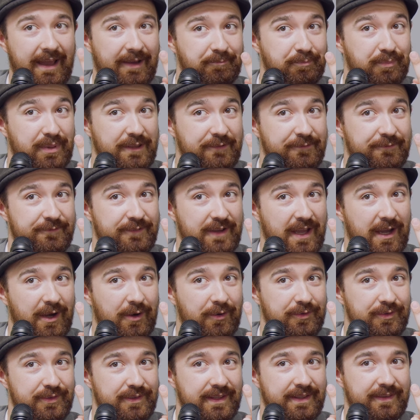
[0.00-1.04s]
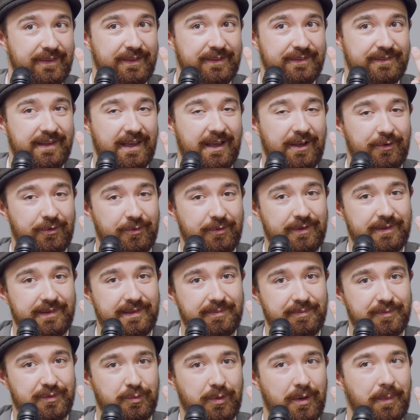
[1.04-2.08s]
be found in these
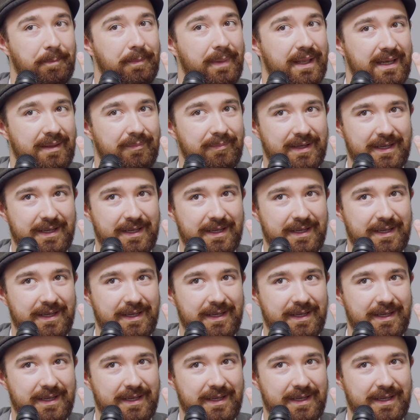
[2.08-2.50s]
algorithms where many,